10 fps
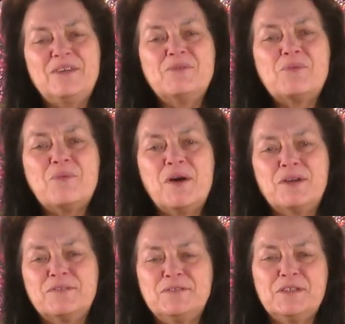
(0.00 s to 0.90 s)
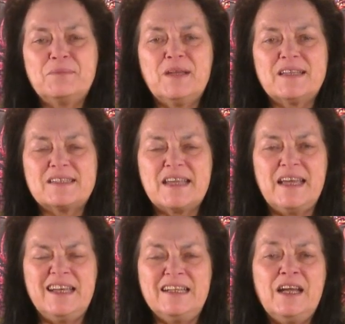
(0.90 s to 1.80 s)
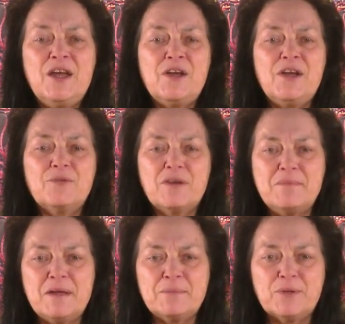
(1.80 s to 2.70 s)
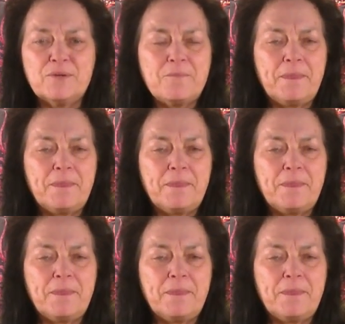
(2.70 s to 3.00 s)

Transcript: a wonderful and blessed day. Remember,